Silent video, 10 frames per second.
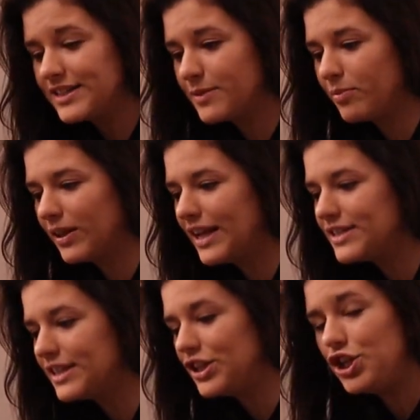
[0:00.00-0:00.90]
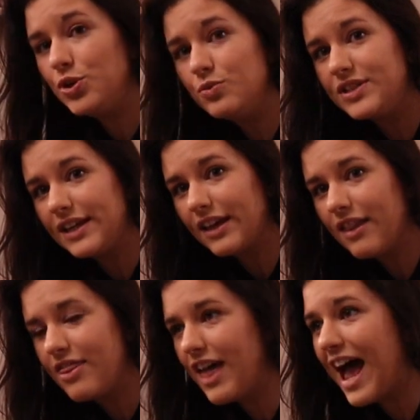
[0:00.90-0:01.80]
into place and using
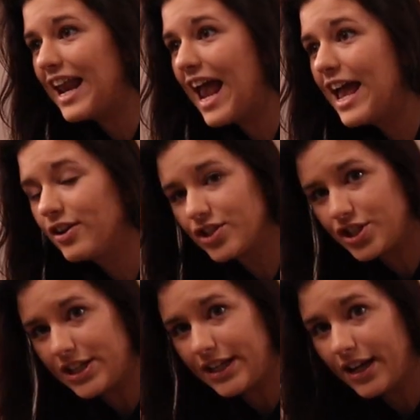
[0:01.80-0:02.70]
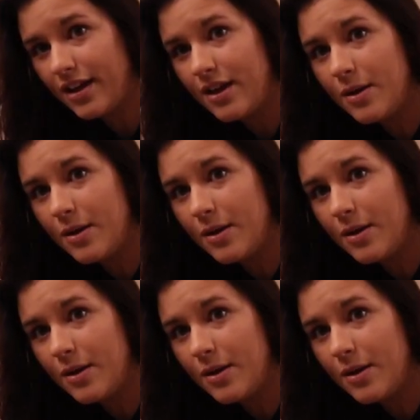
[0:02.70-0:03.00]
that energy